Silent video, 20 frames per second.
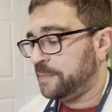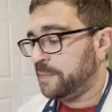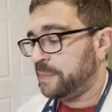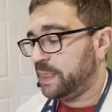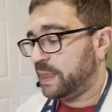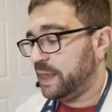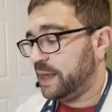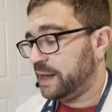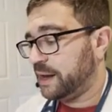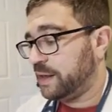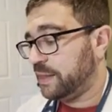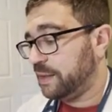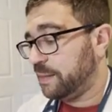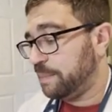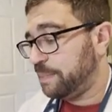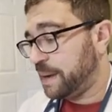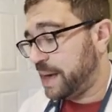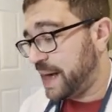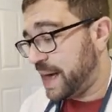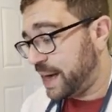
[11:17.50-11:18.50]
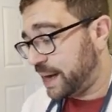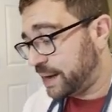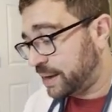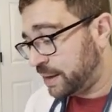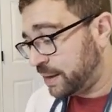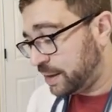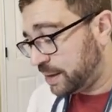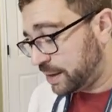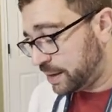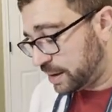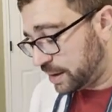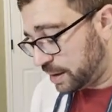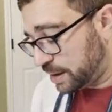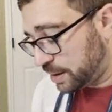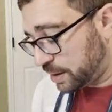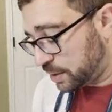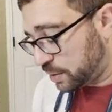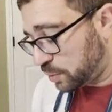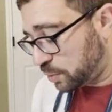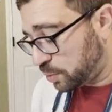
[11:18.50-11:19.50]
And on the back,
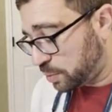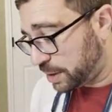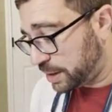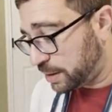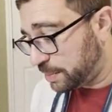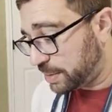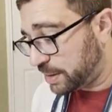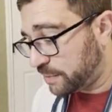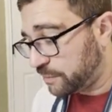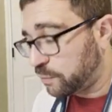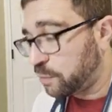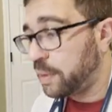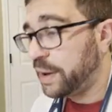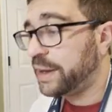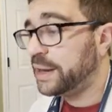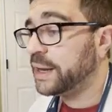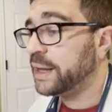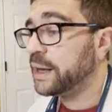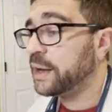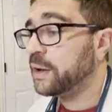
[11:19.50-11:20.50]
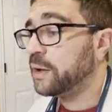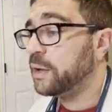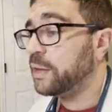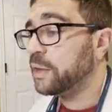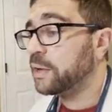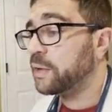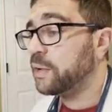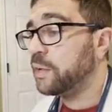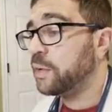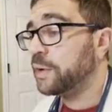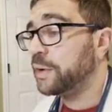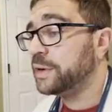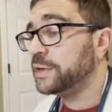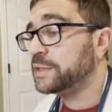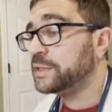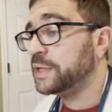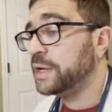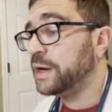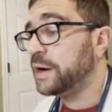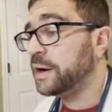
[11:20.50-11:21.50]
quite a bit of whitening on all the corners
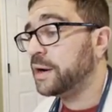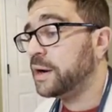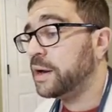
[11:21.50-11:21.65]
there.